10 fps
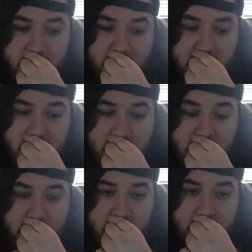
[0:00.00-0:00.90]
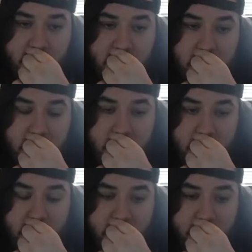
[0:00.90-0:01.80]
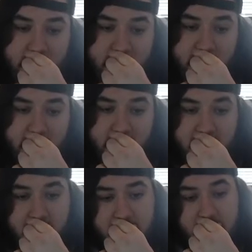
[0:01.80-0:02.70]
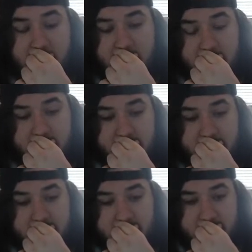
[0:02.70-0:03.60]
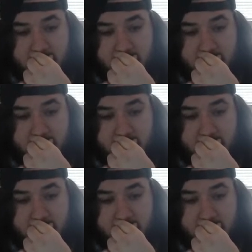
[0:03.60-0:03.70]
(silence)